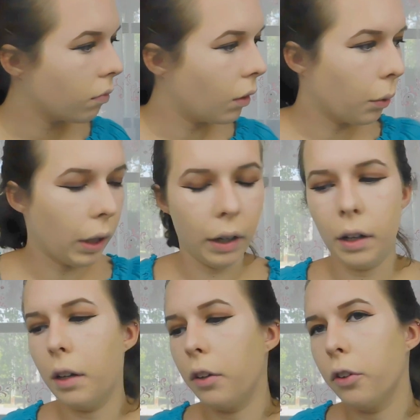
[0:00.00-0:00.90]
Okay,
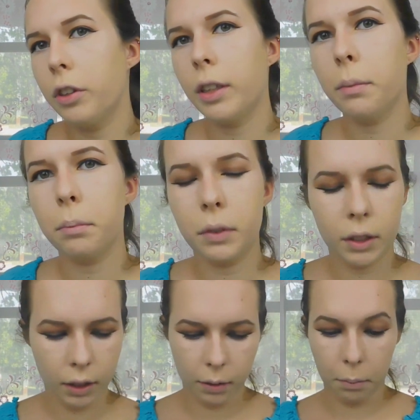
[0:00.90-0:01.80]
another tip to
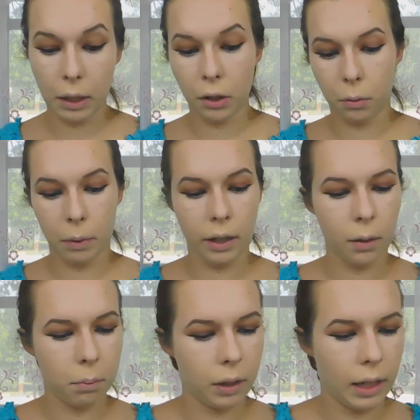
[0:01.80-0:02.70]
make your
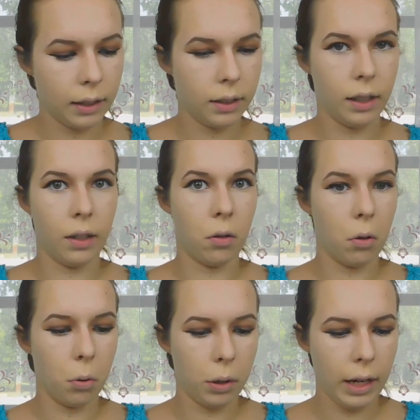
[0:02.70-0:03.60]
makeup last like
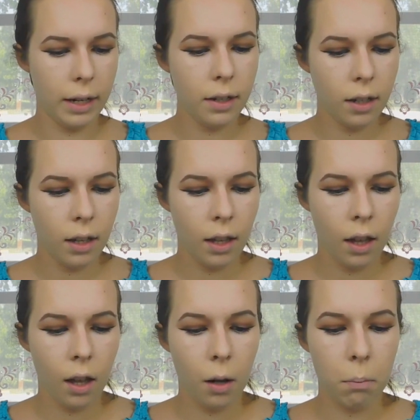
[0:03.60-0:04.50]
all day.
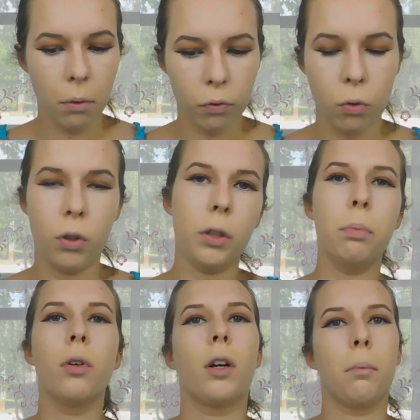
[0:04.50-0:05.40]
Before you
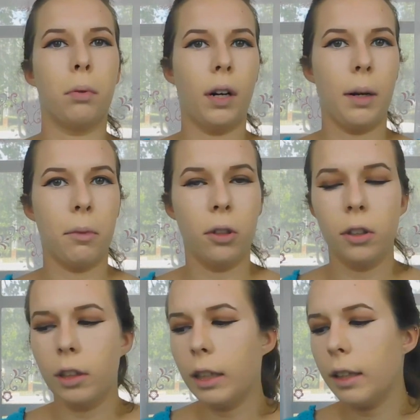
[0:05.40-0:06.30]
put on primer
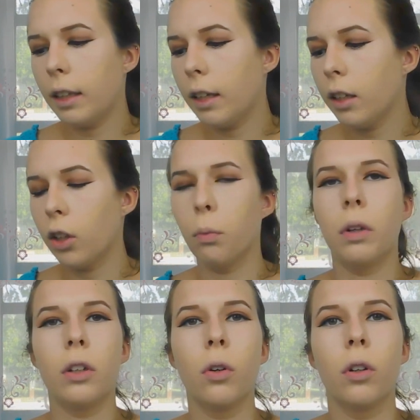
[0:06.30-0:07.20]
or anything, you
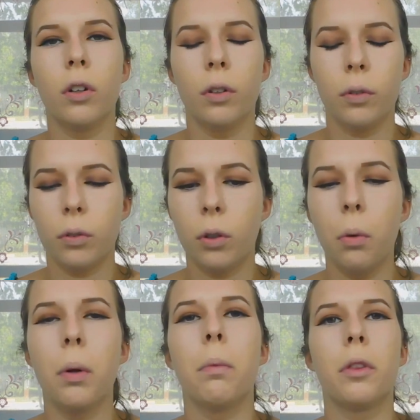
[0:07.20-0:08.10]
want to go
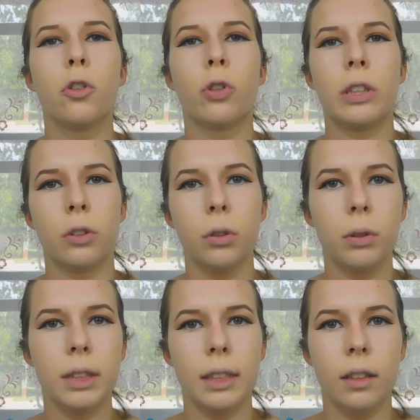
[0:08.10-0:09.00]
in with the
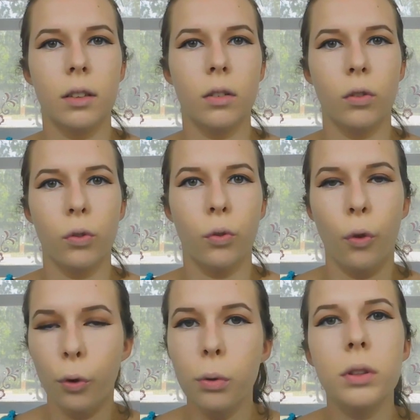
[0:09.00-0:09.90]
translucent
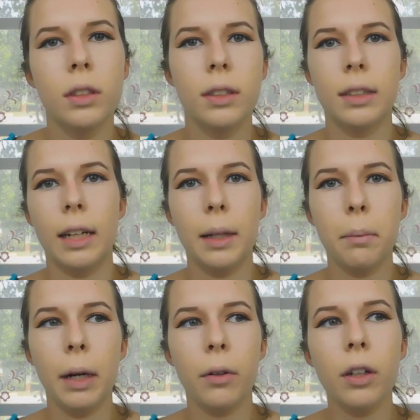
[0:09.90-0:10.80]
loose setting
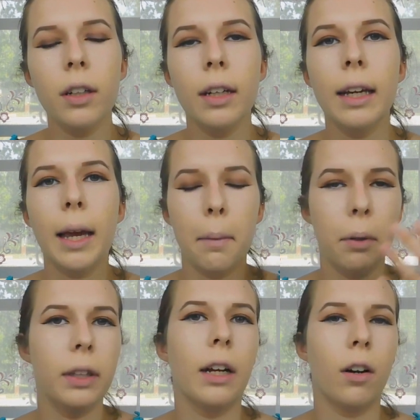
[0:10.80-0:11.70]
powder and
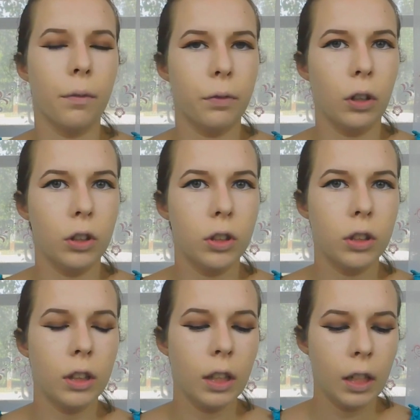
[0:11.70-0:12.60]
put that on
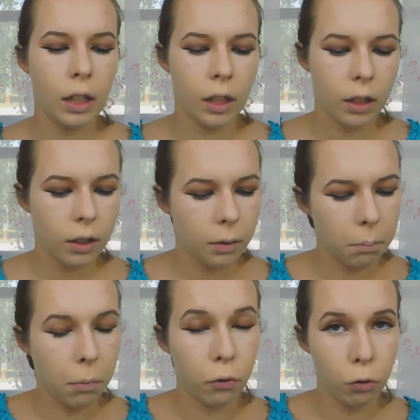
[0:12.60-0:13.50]
first
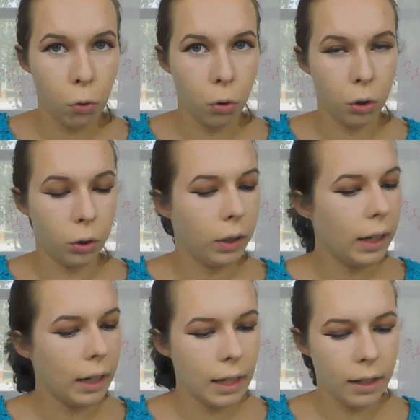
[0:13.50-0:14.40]
before
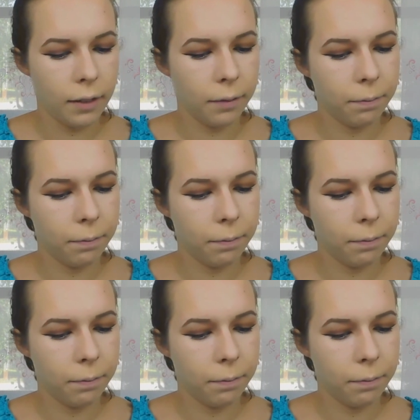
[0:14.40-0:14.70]
any